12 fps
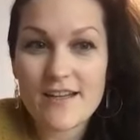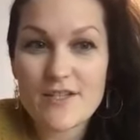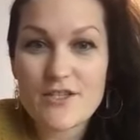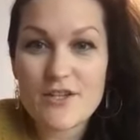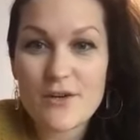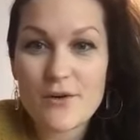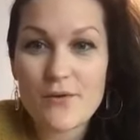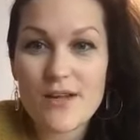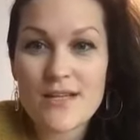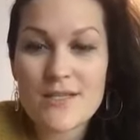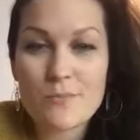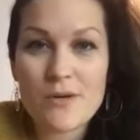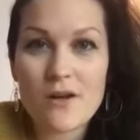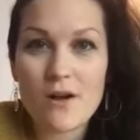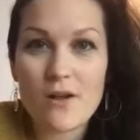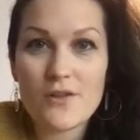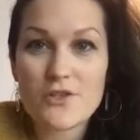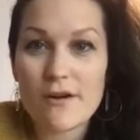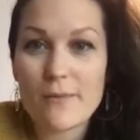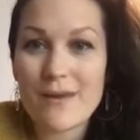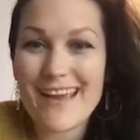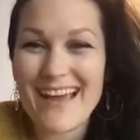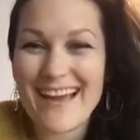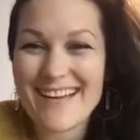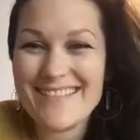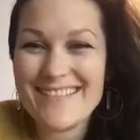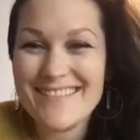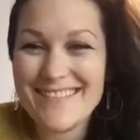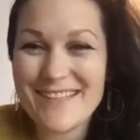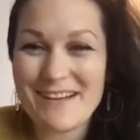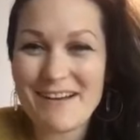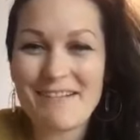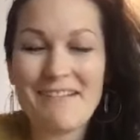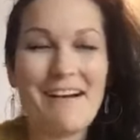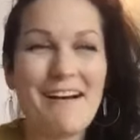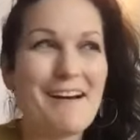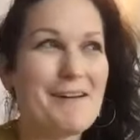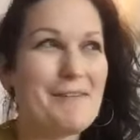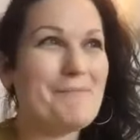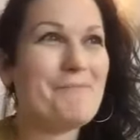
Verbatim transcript: And so let's bring all the joy we can, you know. Uh, for